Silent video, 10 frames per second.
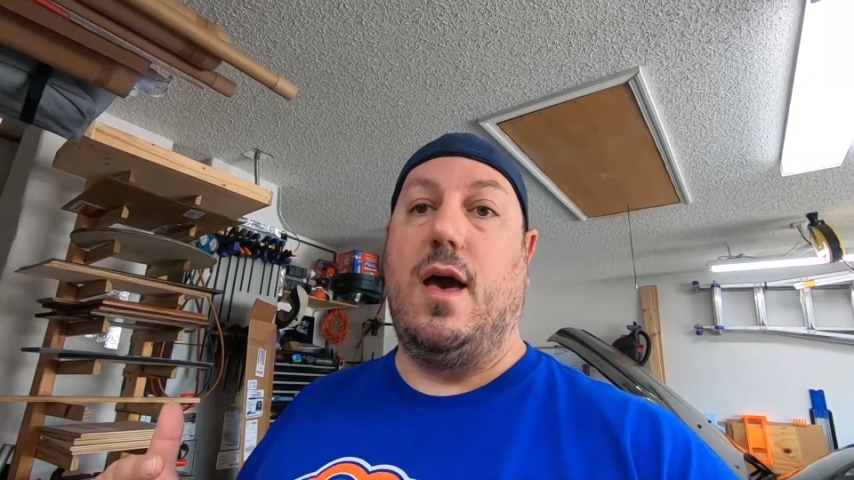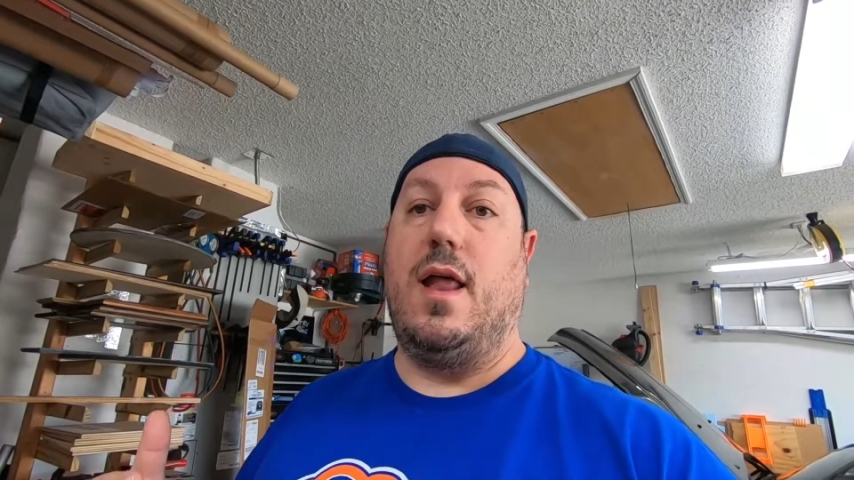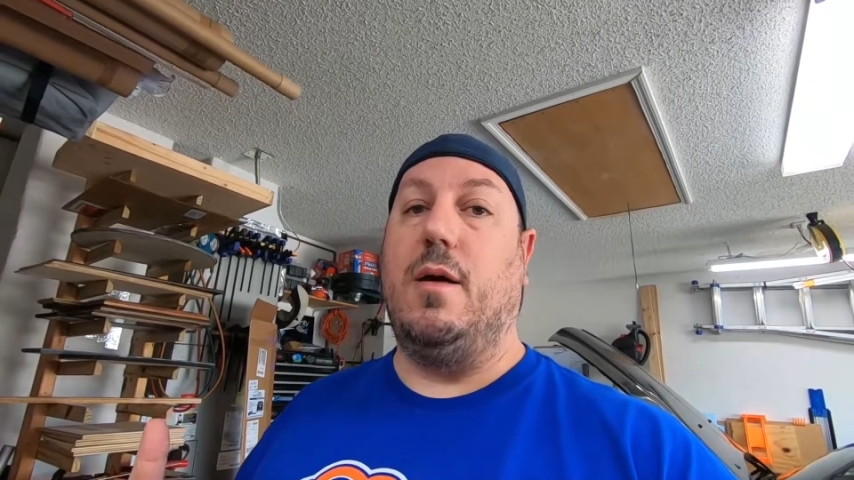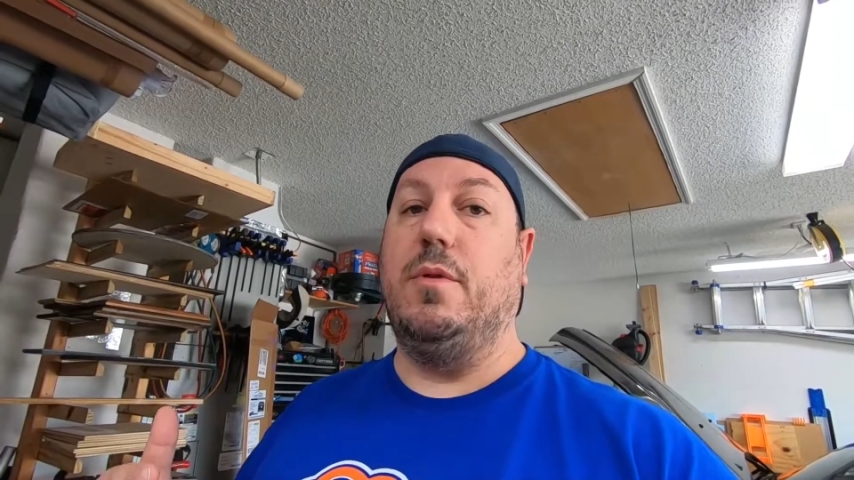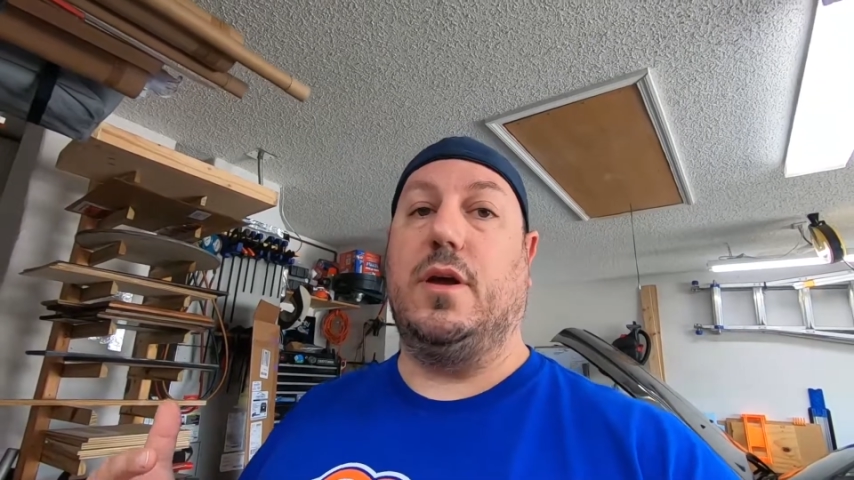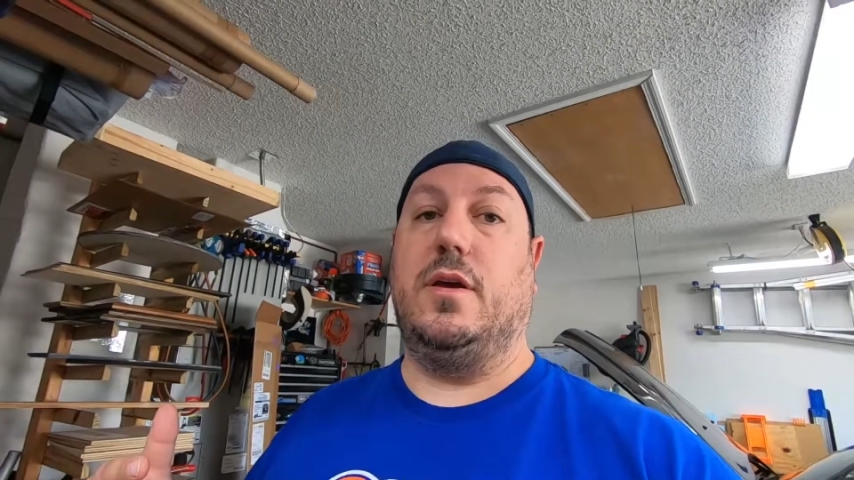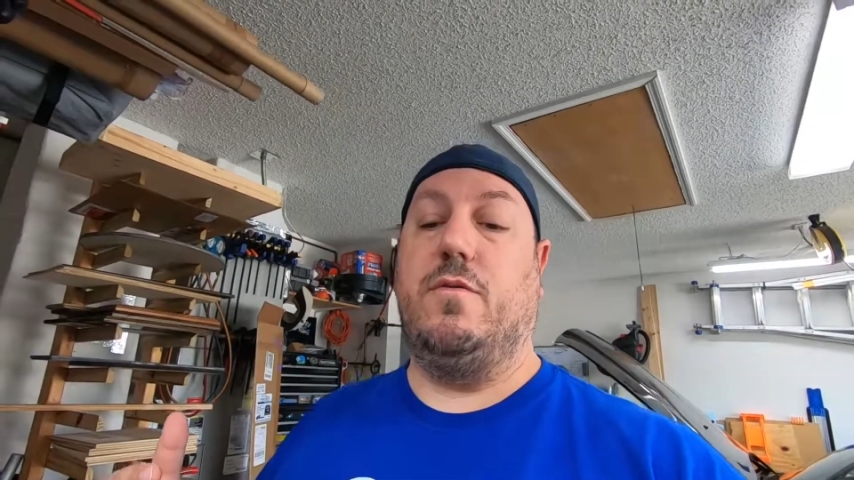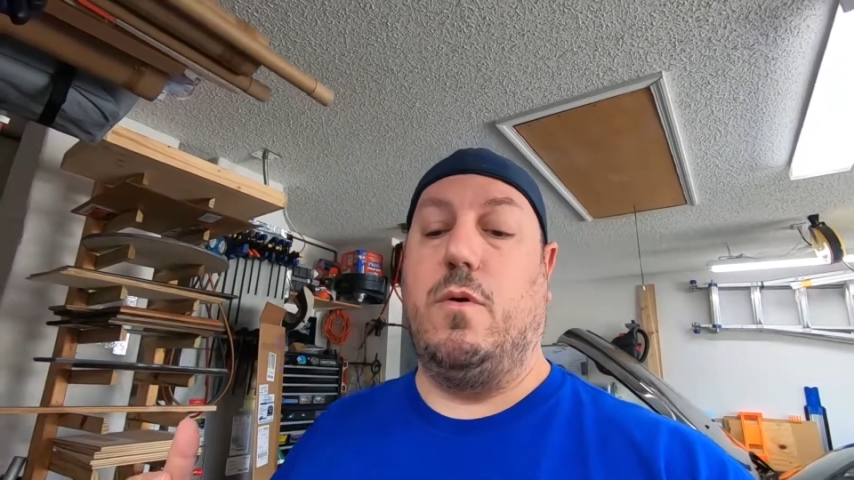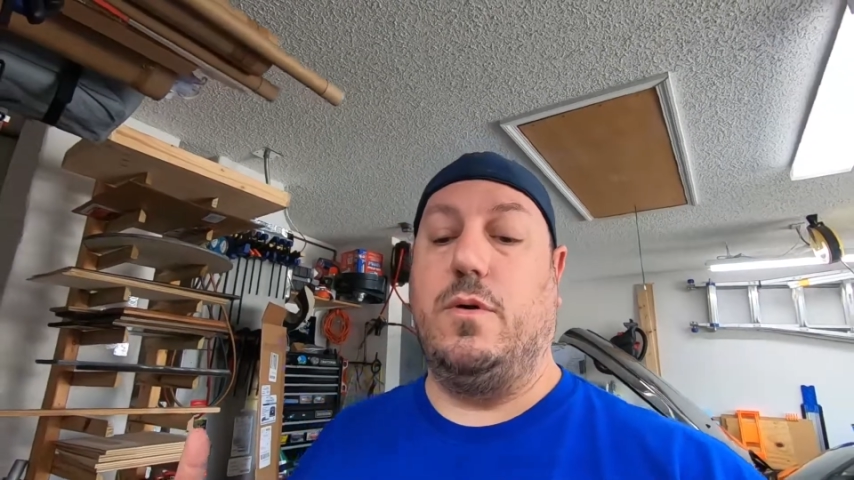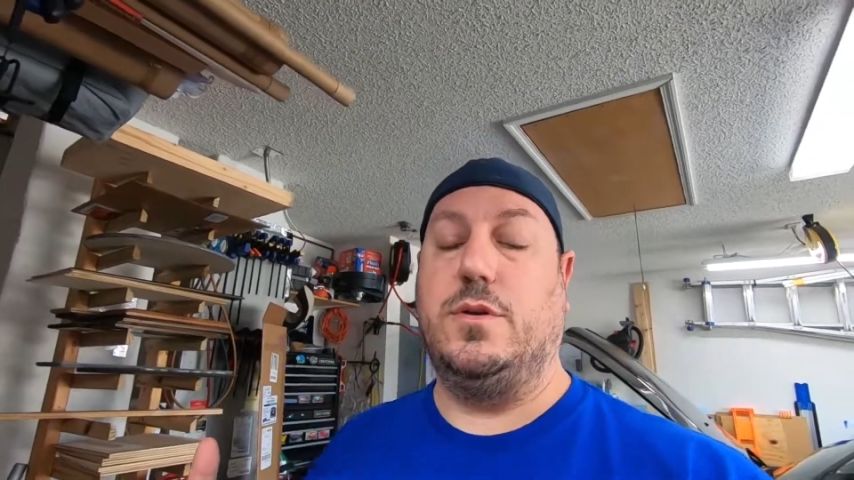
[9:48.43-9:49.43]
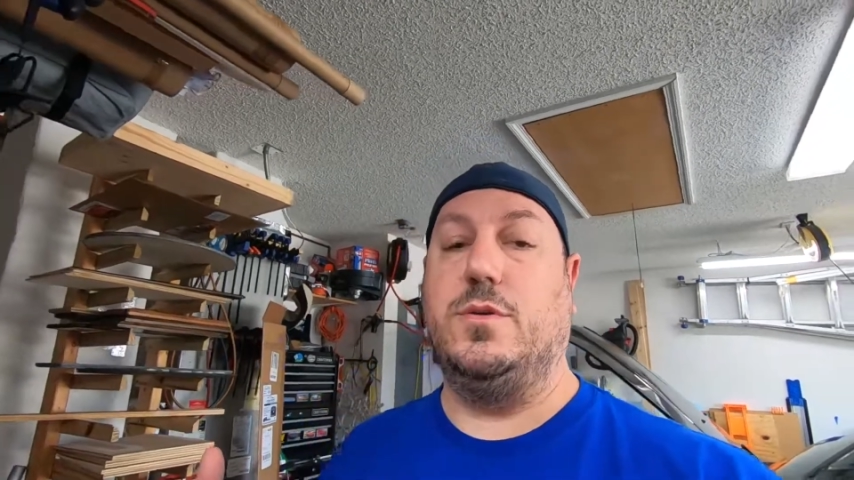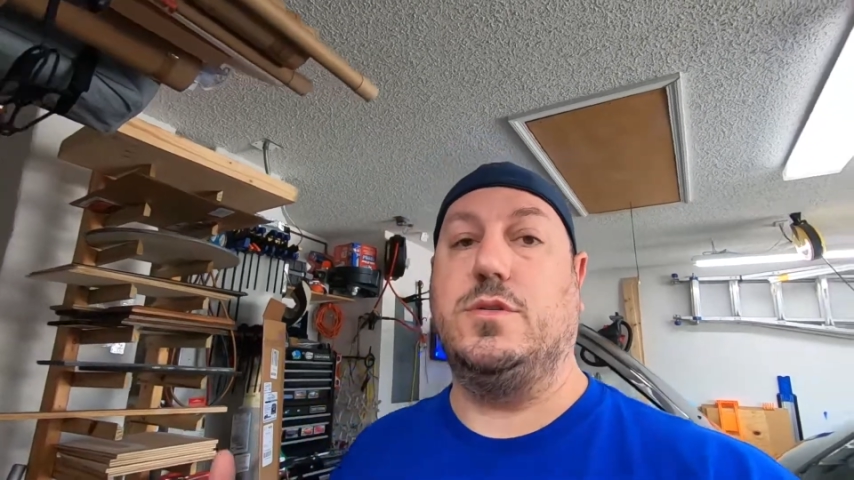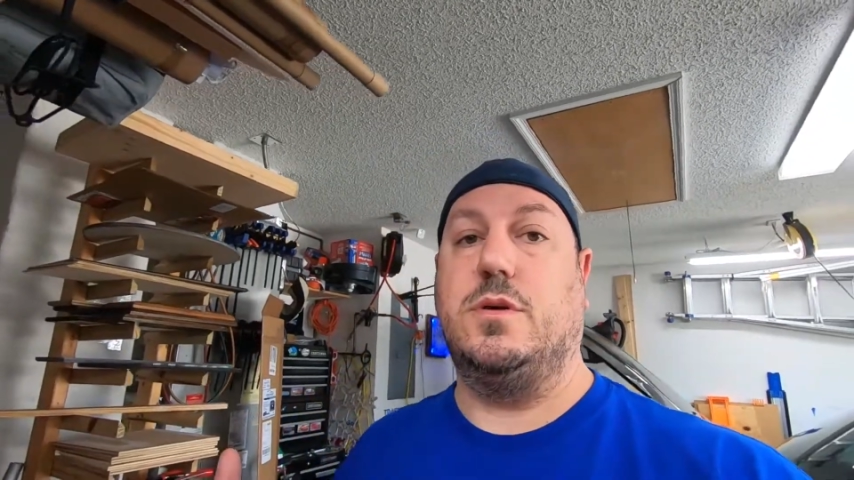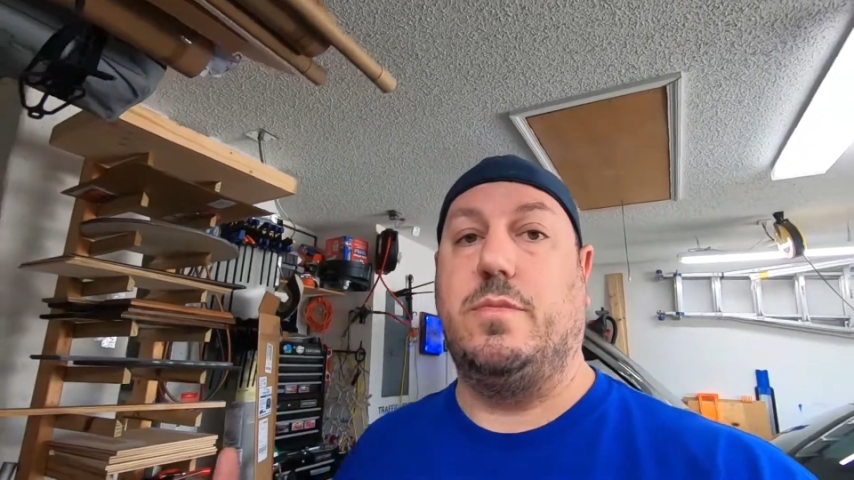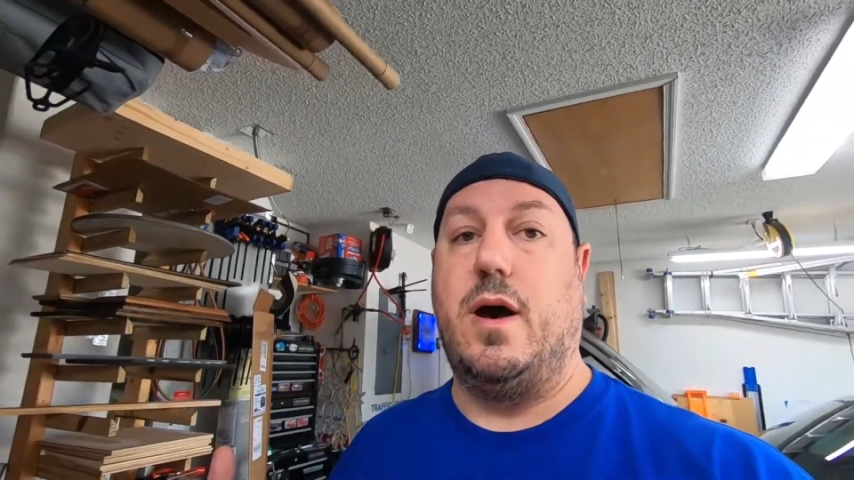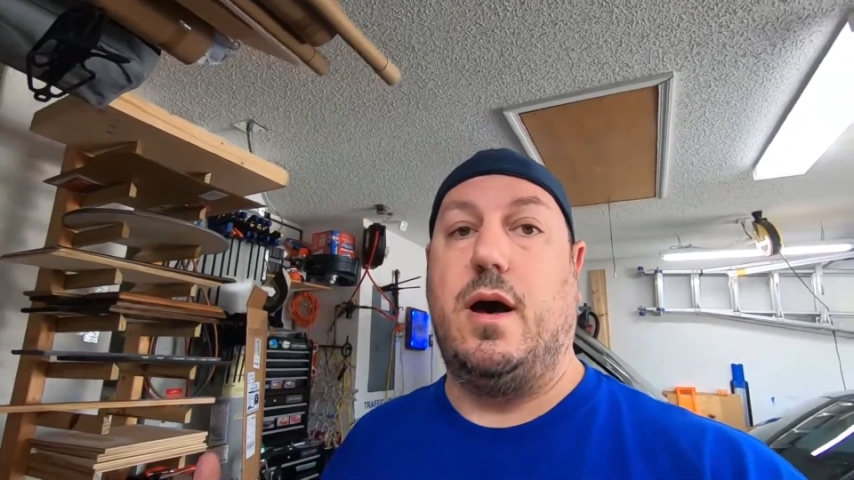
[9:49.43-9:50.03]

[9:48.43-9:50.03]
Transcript: and I'm looking forward to some